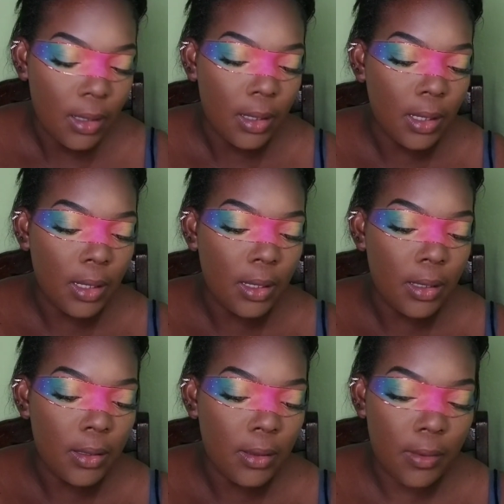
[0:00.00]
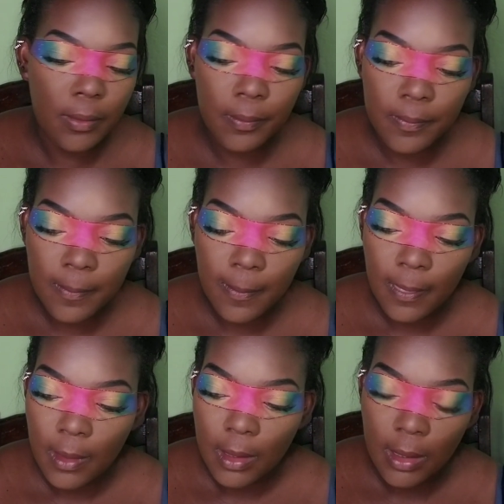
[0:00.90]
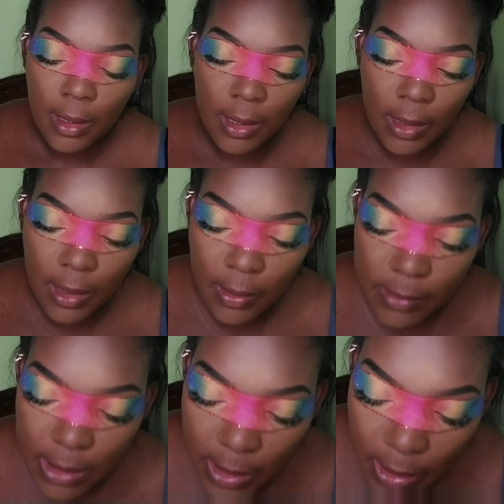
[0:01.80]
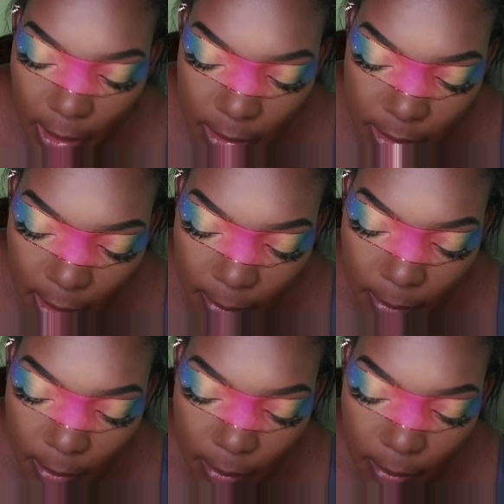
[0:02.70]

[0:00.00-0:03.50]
There, and then I'm taking some